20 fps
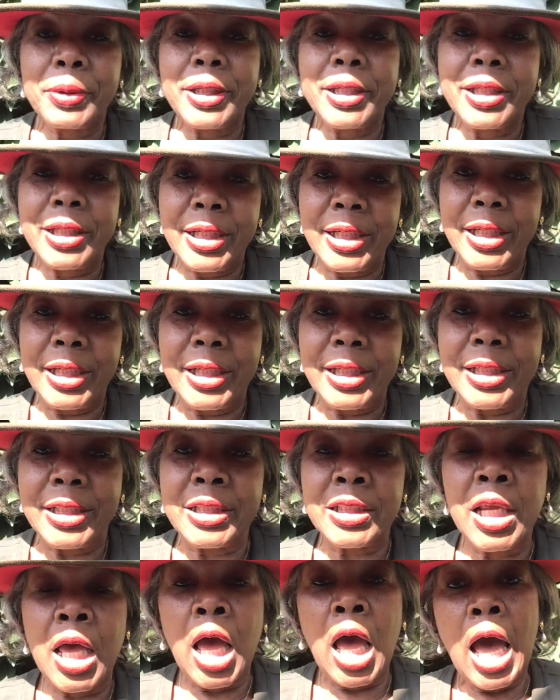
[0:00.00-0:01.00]

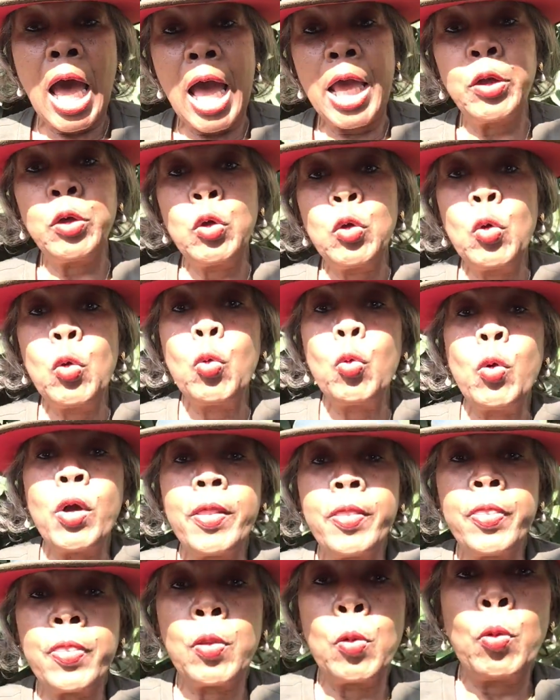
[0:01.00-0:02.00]
because I knew
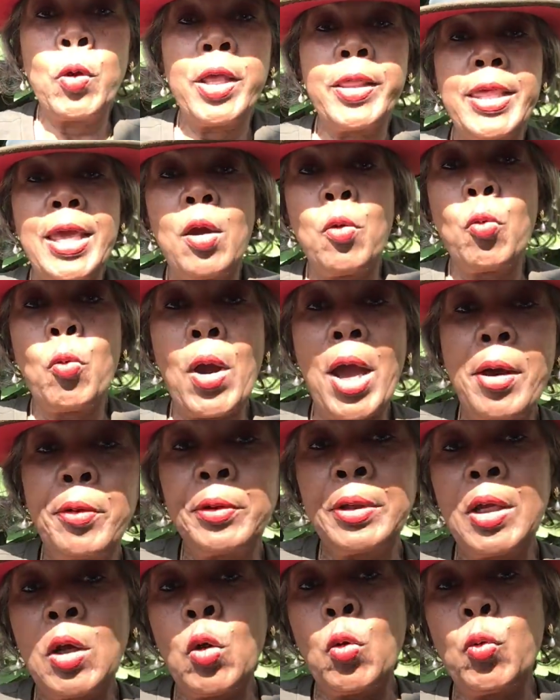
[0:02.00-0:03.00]
where that
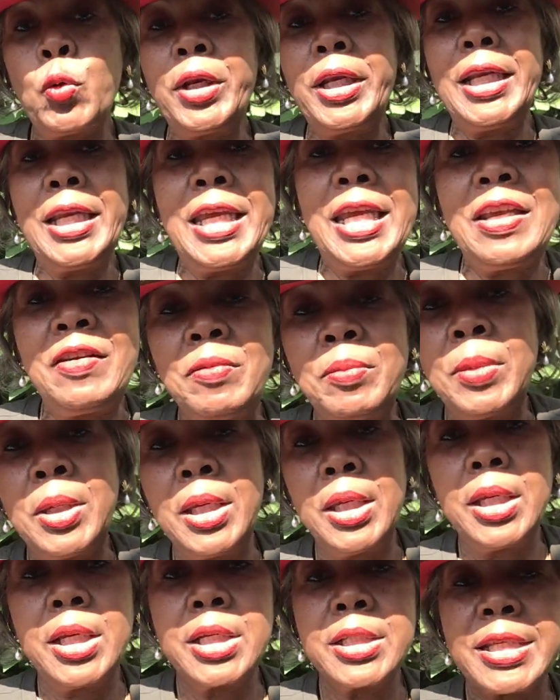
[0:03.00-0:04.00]
route would lead
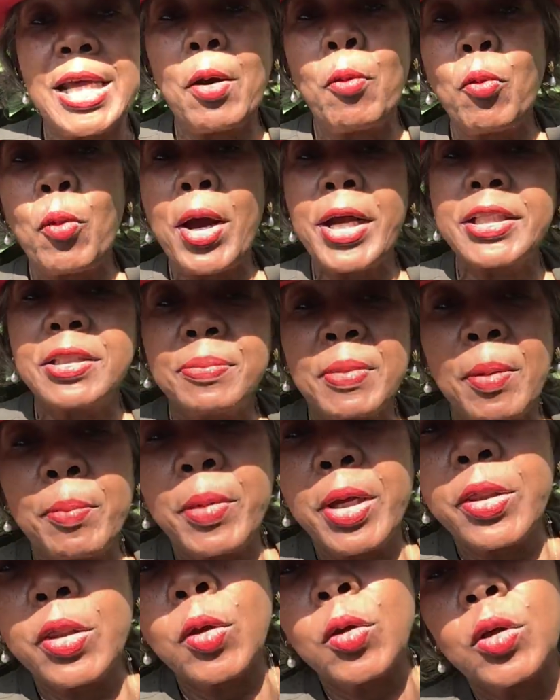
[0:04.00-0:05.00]
me, because I watched my
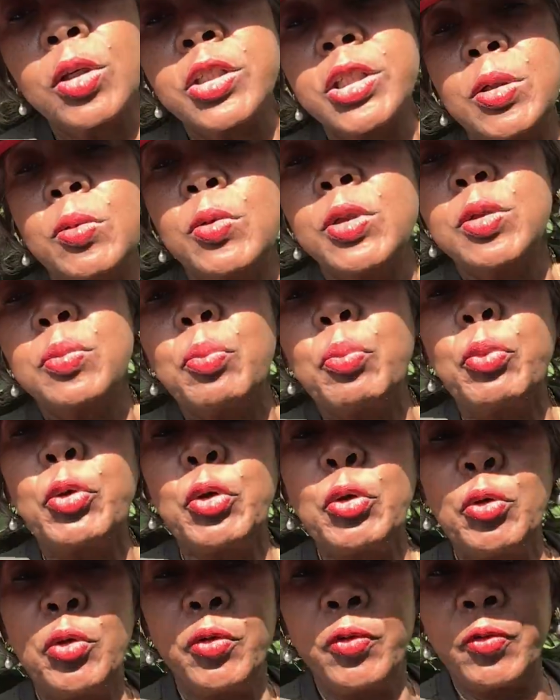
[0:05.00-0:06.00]
mother. She was
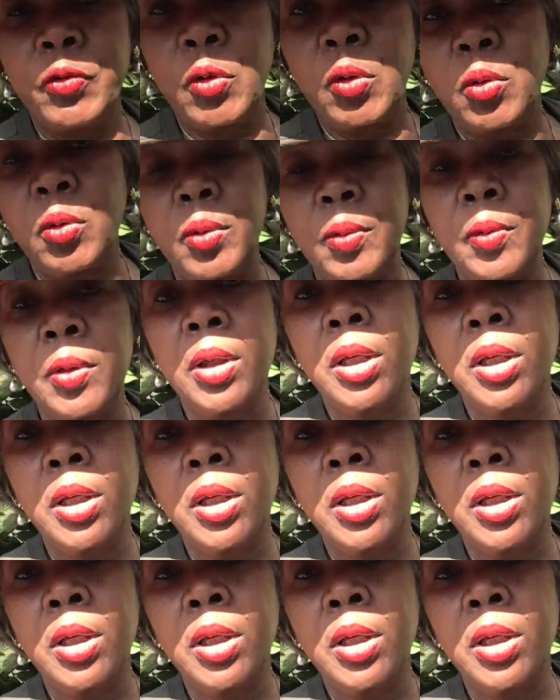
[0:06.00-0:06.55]
beautiful,